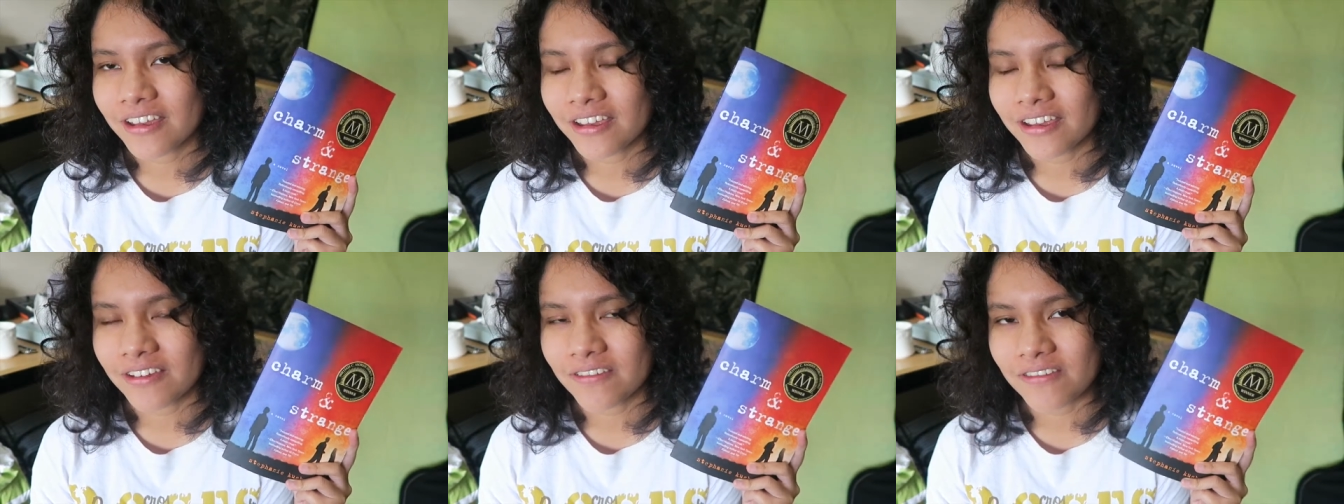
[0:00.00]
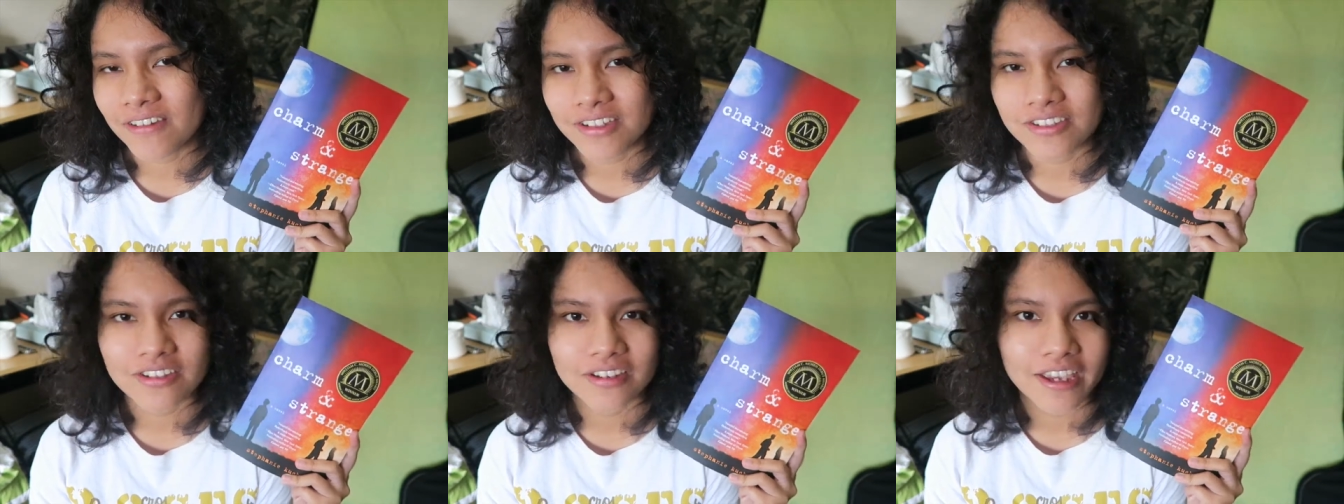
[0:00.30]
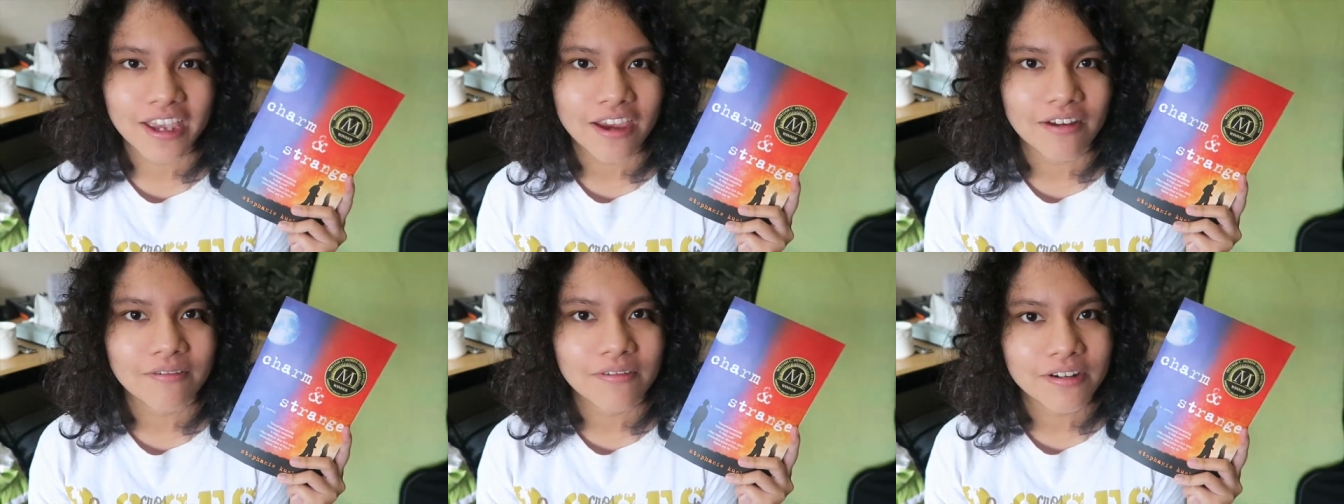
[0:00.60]
if I
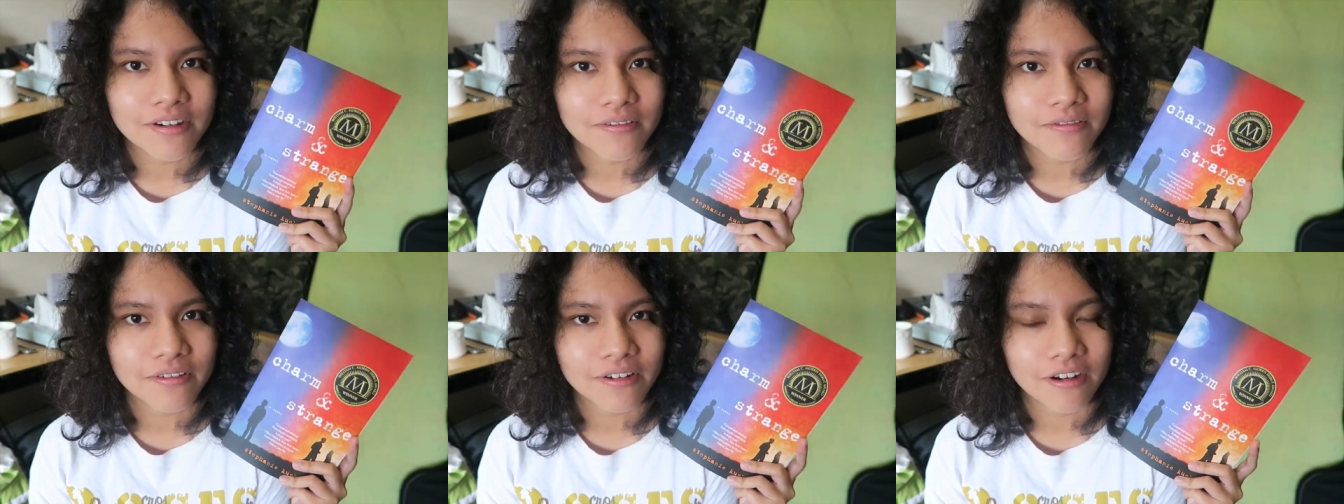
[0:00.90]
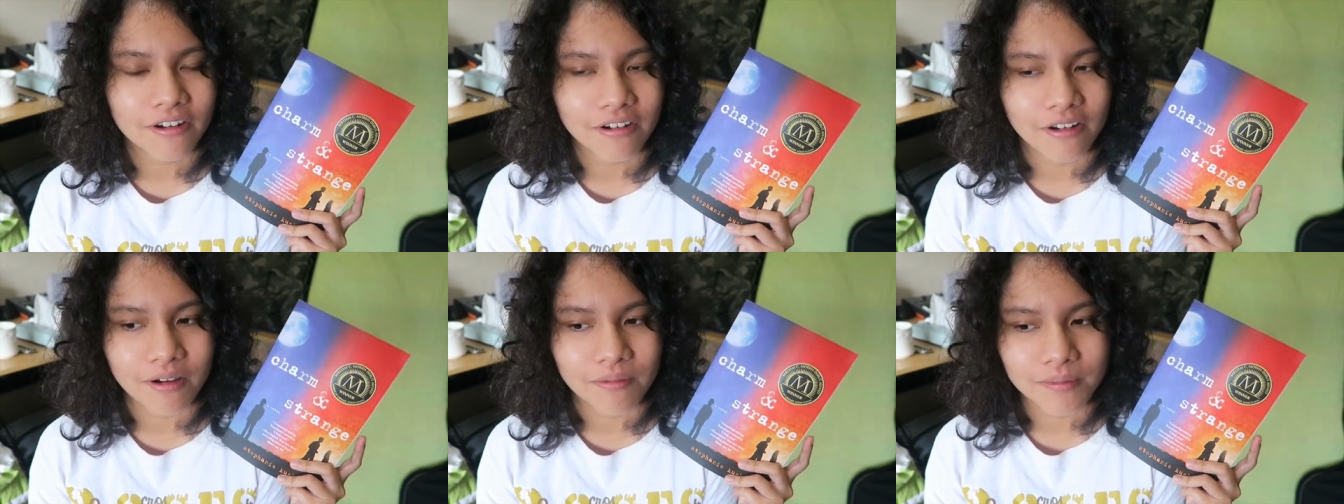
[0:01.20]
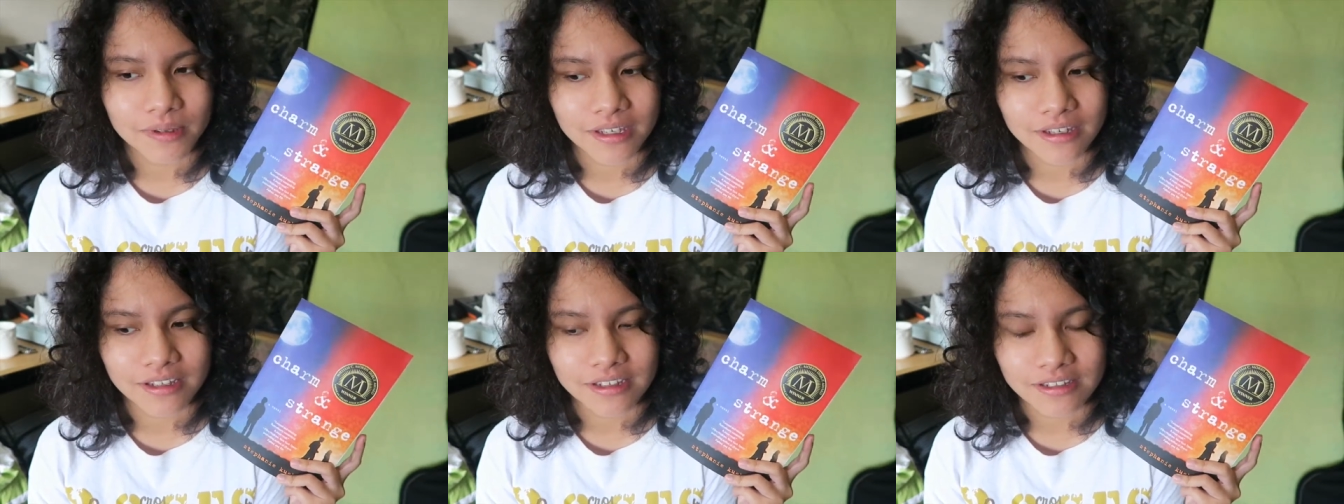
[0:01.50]
should get rid of it or
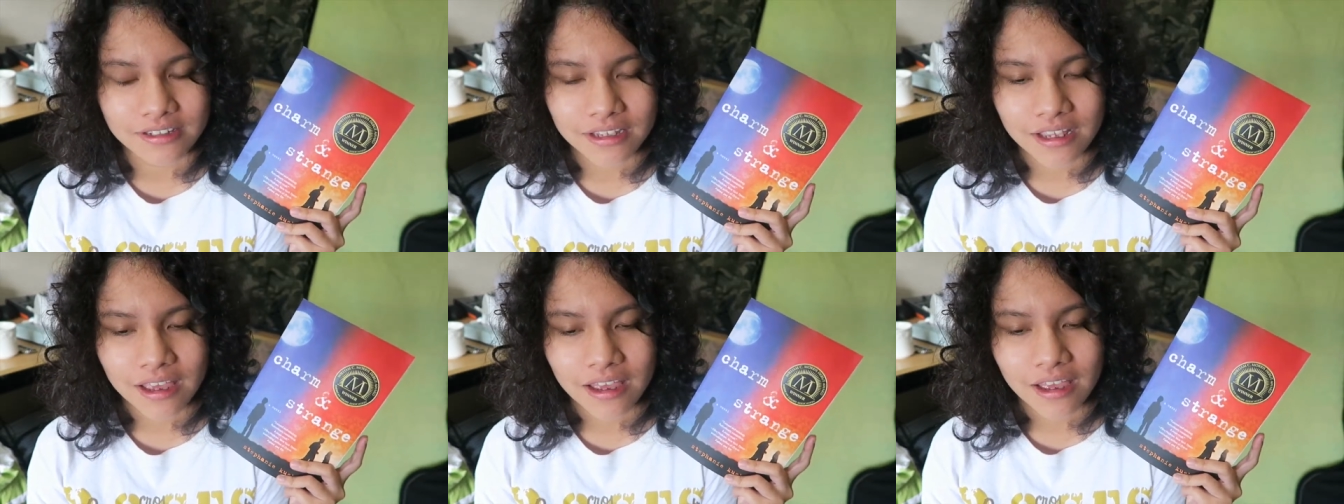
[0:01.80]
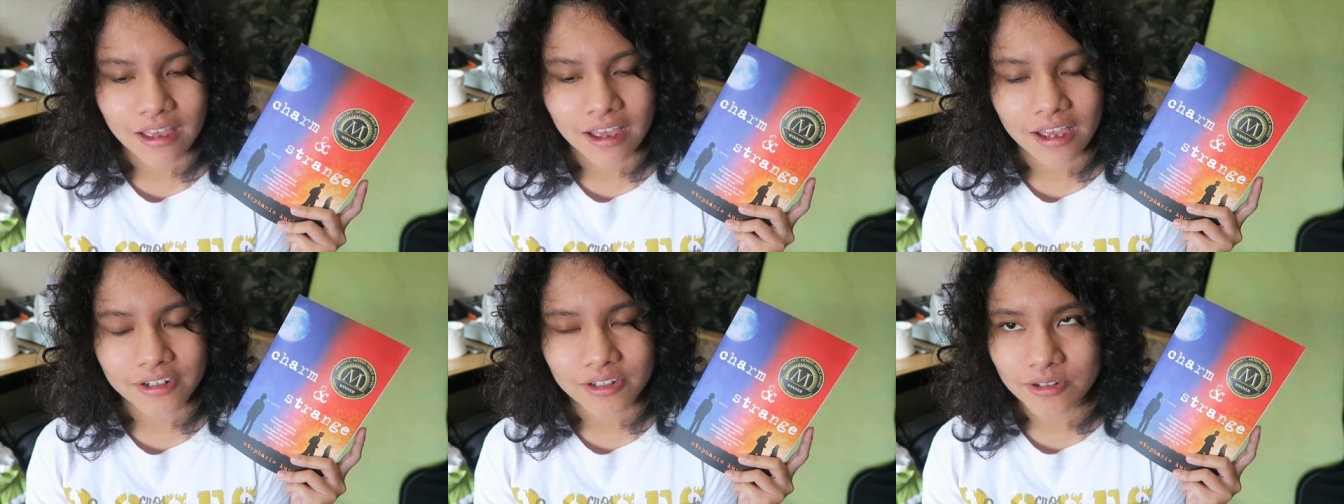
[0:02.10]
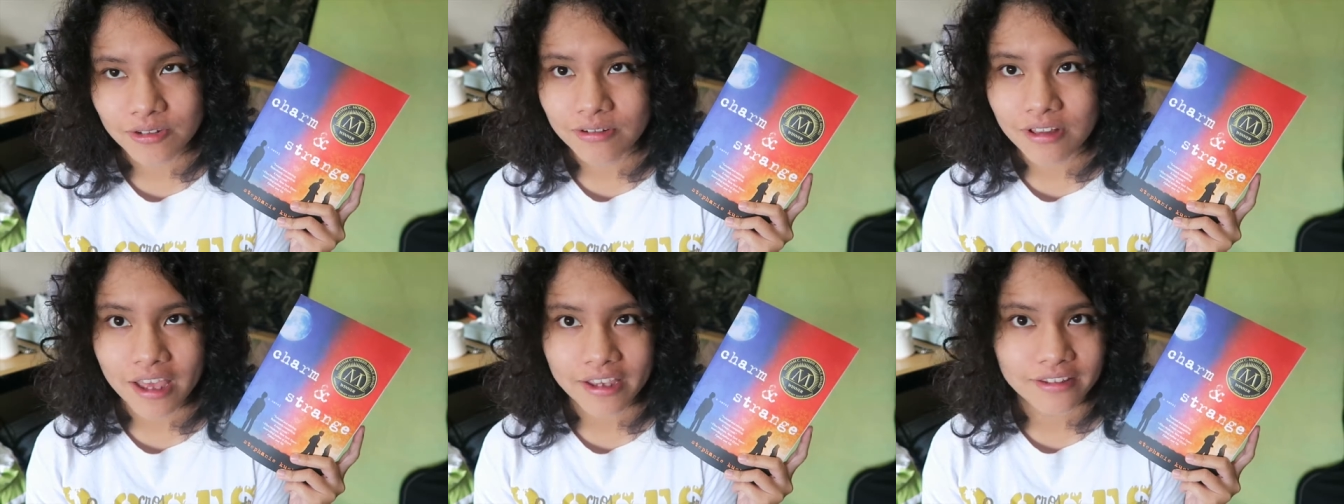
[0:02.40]
not because I
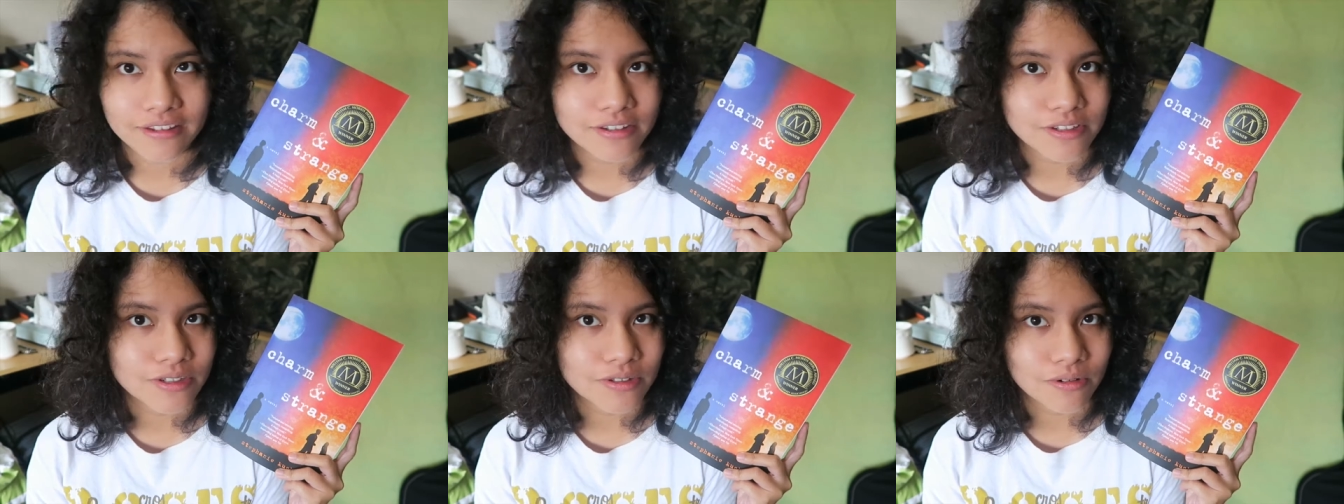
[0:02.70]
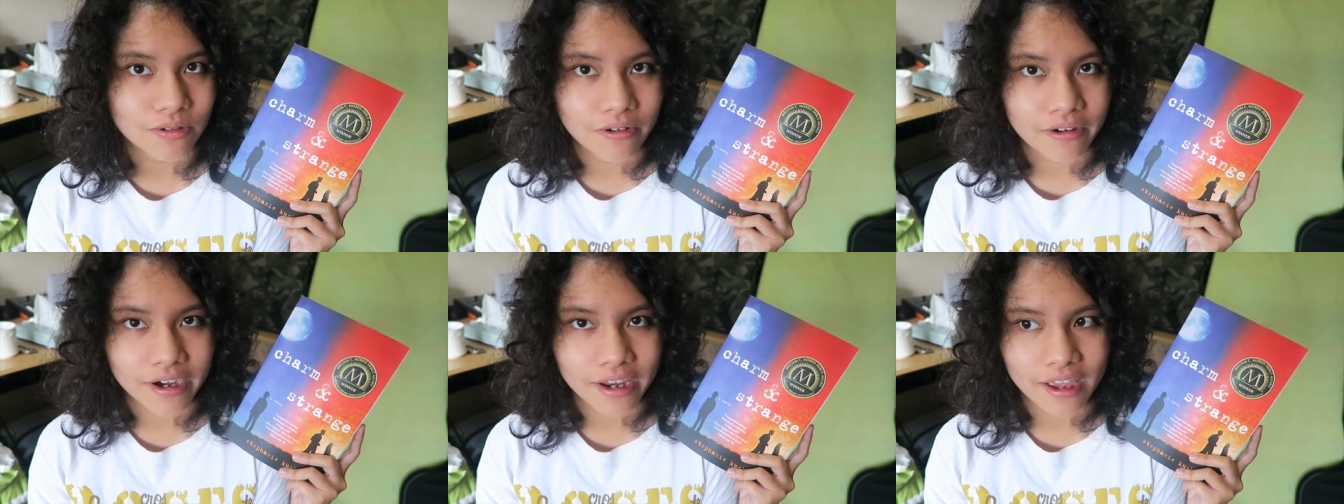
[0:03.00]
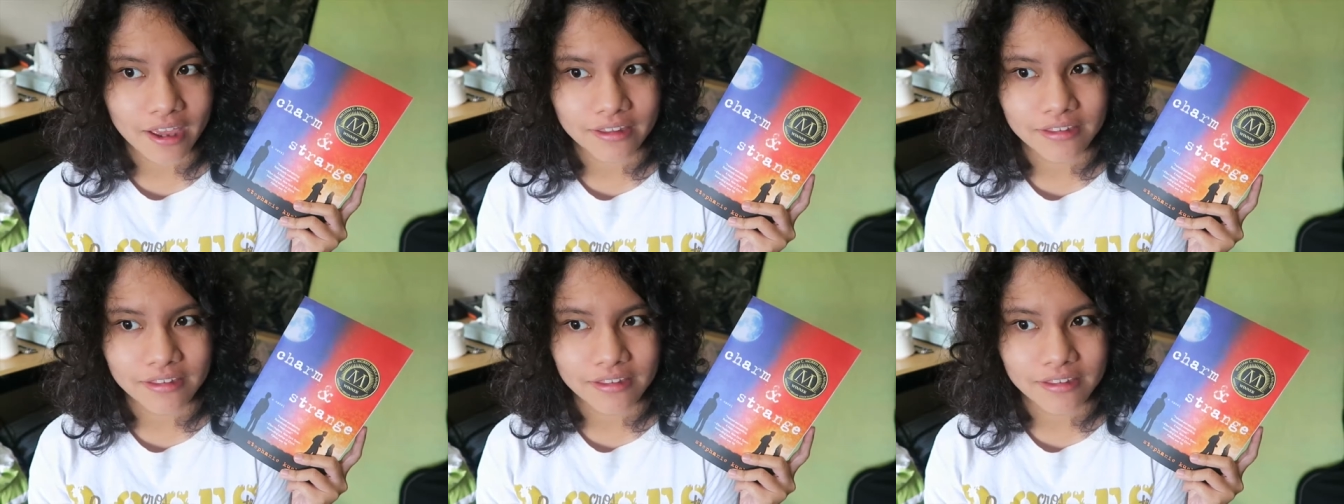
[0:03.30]
do like the story.